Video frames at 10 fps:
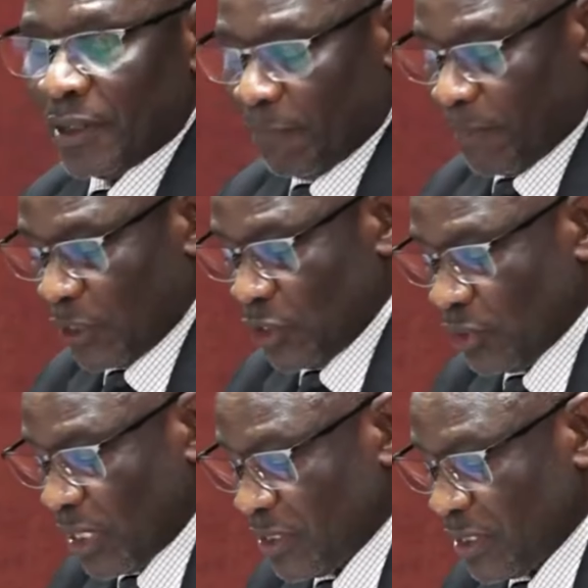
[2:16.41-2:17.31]
The
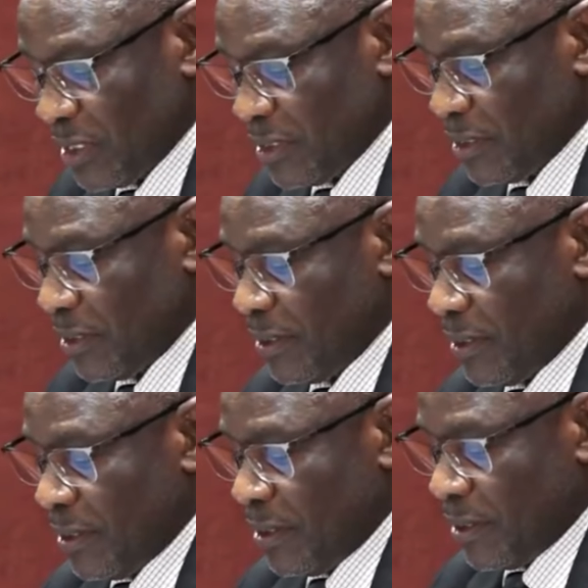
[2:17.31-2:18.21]
petitioner states
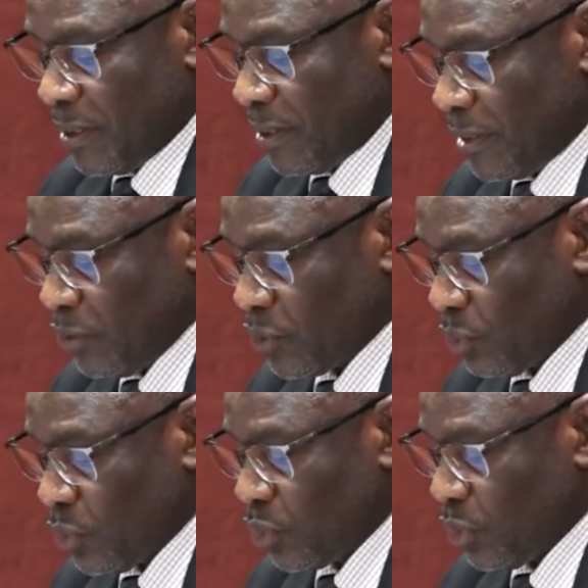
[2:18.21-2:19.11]
that the
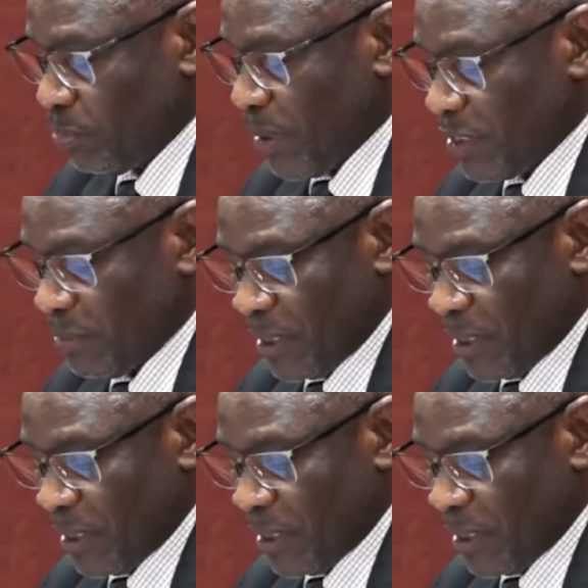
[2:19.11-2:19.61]
resolution passed